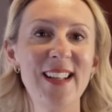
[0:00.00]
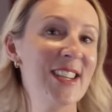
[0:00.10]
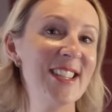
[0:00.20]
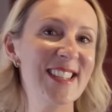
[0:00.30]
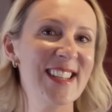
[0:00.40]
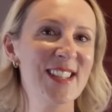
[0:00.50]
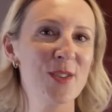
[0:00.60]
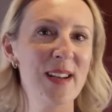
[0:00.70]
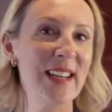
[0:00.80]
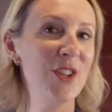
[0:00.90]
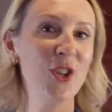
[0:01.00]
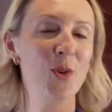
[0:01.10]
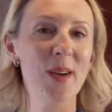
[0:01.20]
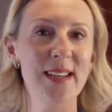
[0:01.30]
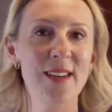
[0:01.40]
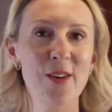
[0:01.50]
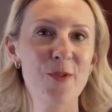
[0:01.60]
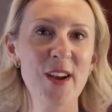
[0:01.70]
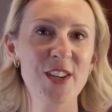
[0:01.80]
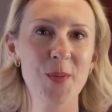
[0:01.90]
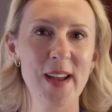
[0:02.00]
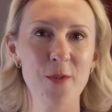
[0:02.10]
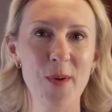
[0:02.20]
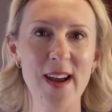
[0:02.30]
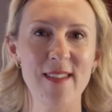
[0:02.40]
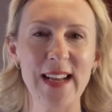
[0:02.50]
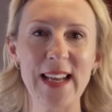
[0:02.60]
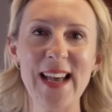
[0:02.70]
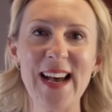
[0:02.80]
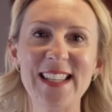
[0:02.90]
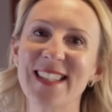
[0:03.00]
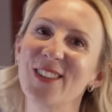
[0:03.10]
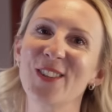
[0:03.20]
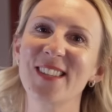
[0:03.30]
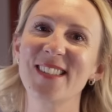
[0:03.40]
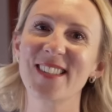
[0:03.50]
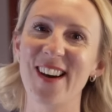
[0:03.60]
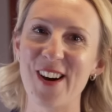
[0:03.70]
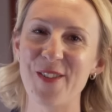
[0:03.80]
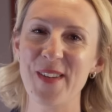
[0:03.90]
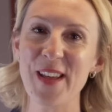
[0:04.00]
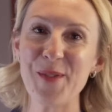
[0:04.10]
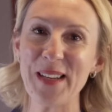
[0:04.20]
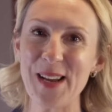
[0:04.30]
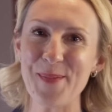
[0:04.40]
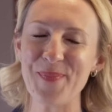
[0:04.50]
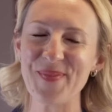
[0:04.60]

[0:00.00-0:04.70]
And you can just see it's a really new and fresh way of wearing a silk scarf. Et voila.